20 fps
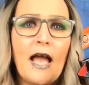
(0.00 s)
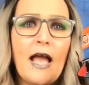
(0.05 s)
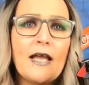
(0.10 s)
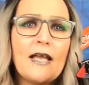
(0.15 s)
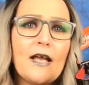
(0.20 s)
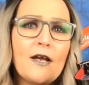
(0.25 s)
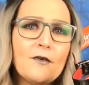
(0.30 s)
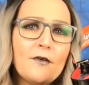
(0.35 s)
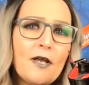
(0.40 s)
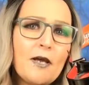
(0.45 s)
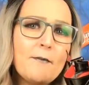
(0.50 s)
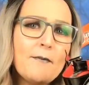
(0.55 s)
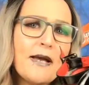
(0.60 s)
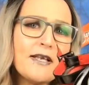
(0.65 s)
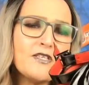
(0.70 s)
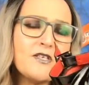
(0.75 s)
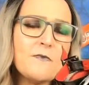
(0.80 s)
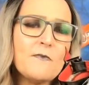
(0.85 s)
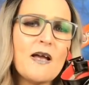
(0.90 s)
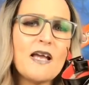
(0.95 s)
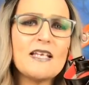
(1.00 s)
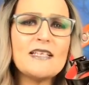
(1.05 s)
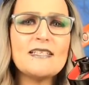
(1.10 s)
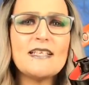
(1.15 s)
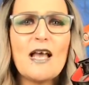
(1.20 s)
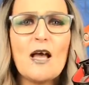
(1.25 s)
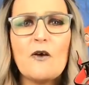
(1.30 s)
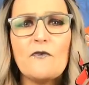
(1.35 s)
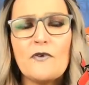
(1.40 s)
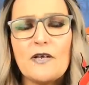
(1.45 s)
I can't imagine
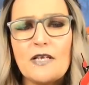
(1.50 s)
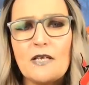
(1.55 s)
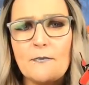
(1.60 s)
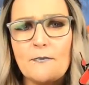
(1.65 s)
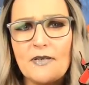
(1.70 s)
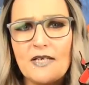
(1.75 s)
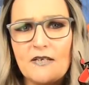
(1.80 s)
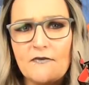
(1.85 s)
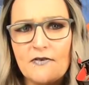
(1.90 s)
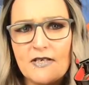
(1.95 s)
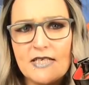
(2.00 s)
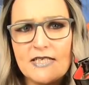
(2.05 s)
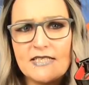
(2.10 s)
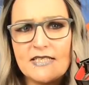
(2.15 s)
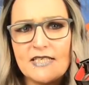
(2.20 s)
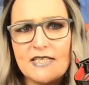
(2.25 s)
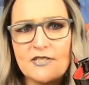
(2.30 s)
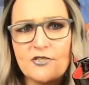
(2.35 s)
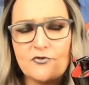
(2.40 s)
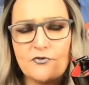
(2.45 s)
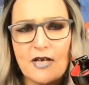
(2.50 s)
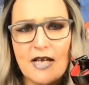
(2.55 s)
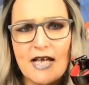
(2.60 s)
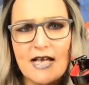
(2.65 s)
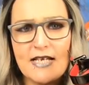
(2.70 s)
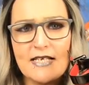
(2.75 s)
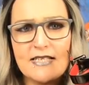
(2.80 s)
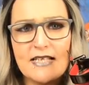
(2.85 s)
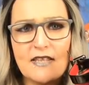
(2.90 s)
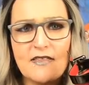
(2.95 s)
myself in a PVC
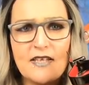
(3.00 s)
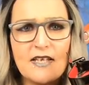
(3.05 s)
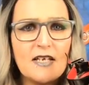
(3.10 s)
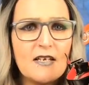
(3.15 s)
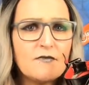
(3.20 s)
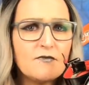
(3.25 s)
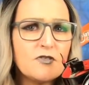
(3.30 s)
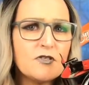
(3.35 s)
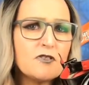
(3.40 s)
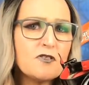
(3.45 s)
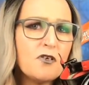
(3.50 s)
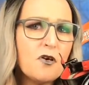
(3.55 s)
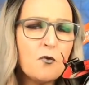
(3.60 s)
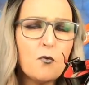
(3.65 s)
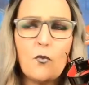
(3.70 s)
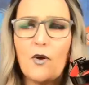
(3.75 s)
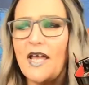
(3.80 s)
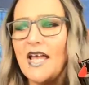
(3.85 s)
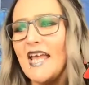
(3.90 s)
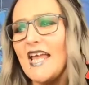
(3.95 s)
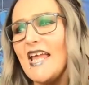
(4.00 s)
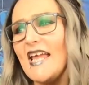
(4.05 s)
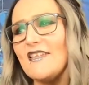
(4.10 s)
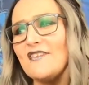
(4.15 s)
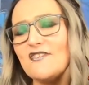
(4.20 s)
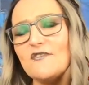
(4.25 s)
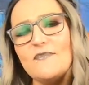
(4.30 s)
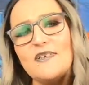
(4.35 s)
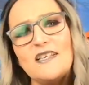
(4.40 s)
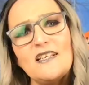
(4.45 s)
dress. I think I've just got way
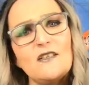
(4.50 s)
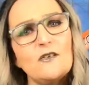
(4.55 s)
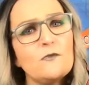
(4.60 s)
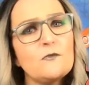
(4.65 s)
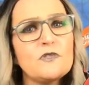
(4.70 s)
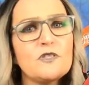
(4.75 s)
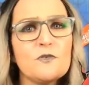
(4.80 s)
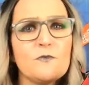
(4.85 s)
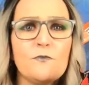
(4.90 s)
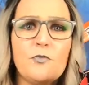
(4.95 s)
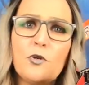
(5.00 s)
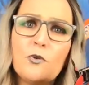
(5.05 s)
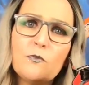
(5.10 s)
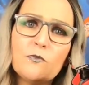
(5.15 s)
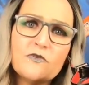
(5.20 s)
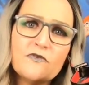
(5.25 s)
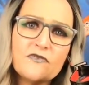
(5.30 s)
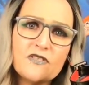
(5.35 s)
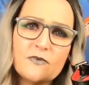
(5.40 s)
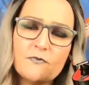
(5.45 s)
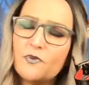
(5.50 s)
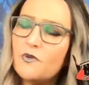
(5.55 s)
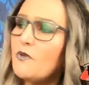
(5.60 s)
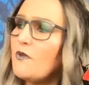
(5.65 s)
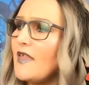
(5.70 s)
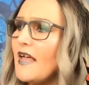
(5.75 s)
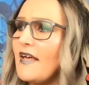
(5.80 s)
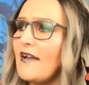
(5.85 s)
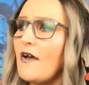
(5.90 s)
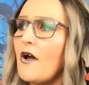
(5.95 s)
too many lumps and bumps to
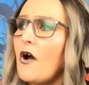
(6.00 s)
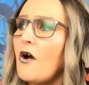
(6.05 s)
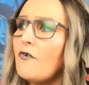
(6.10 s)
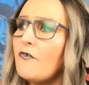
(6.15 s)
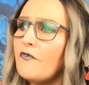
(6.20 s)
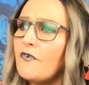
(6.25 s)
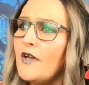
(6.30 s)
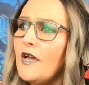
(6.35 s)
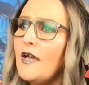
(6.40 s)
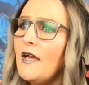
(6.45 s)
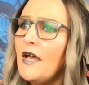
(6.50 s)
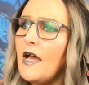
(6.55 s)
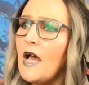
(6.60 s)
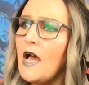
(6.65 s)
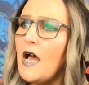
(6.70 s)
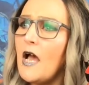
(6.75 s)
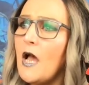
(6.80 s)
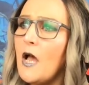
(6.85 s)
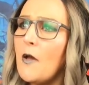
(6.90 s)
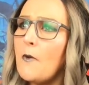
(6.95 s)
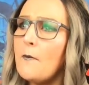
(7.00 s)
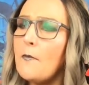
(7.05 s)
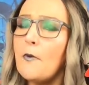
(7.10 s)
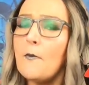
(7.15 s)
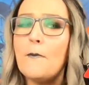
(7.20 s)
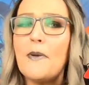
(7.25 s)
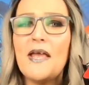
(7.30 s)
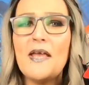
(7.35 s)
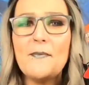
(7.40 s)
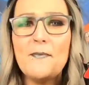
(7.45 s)
pull that off. Um,
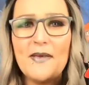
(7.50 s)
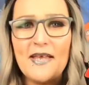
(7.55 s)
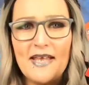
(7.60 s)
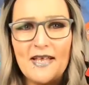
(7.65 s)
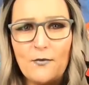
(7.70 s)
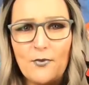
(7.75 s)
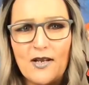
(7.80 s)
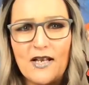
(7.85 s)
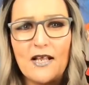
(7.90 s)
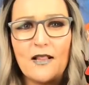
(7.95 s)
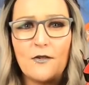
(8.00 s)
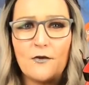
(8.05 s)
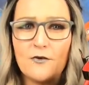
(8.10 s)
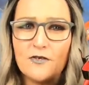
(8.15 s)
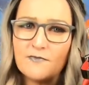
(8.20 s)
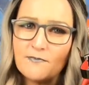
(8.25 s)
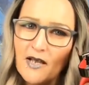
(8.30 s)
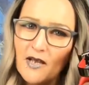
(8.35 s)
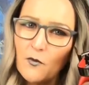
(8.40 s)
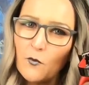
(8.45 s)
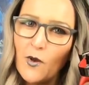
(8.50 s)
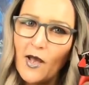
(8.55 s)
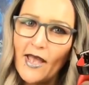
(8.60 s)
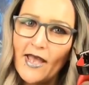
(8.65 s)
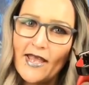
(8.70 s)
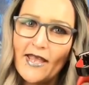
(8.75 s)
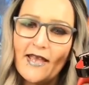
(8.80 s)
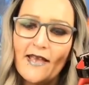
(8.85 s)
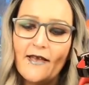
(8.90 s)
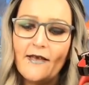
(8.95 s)
but maybe when I lose my
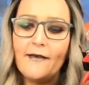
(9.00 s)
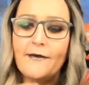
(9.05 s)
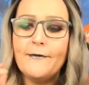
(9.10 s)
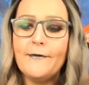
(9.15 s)
weight,